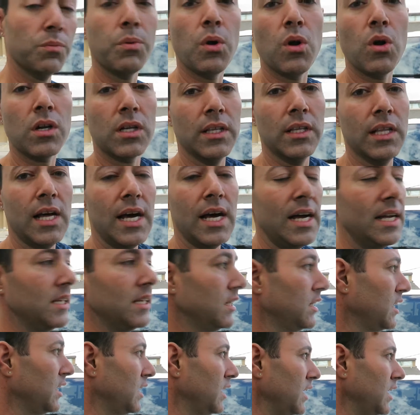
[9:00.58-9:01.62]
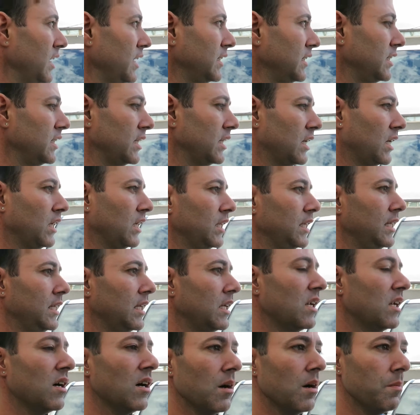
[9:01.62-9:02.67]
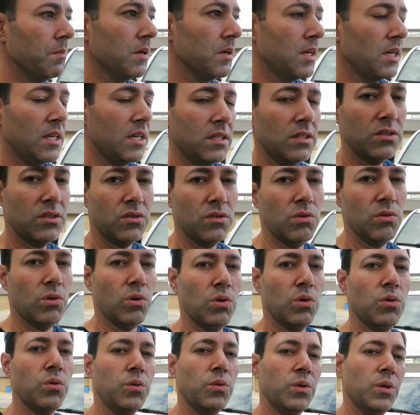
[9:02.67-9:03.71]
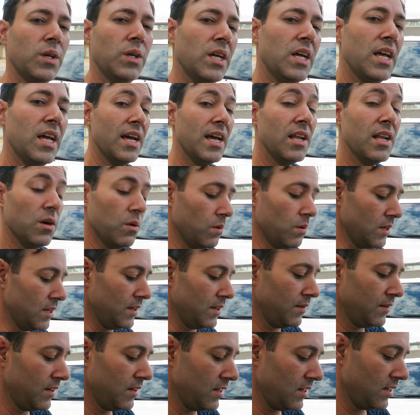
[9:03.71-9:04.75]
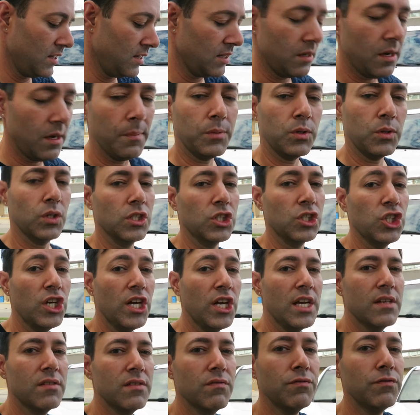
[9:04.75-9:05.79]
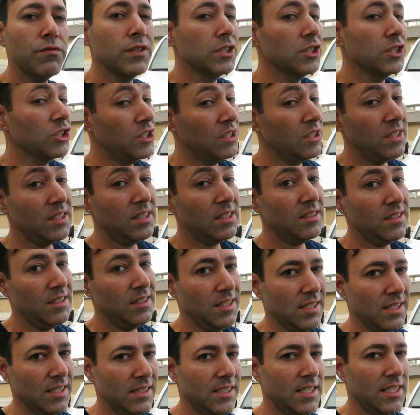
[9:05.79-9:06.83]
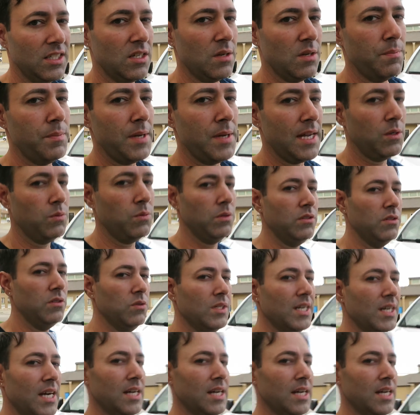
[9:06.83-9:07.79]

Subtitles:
parking lot and get it cleaned up. So anyway, I'm gonna go ahead and finish this and catch up back with you